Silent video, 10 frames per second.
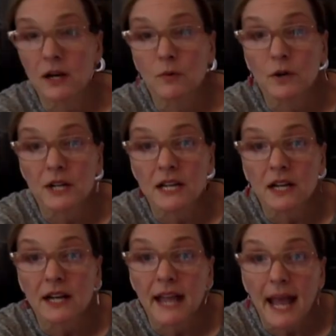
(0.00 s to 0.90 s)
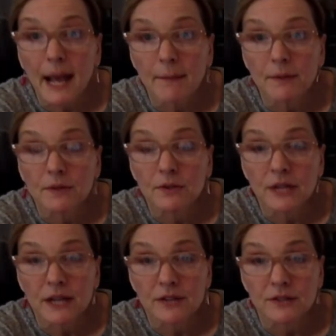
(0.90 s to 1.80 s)
are working on capital
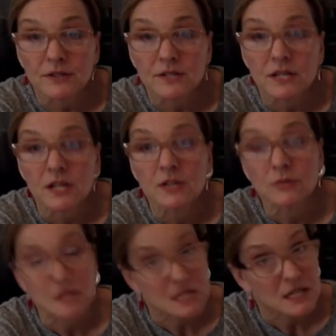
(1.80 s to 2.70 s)
letters. You will see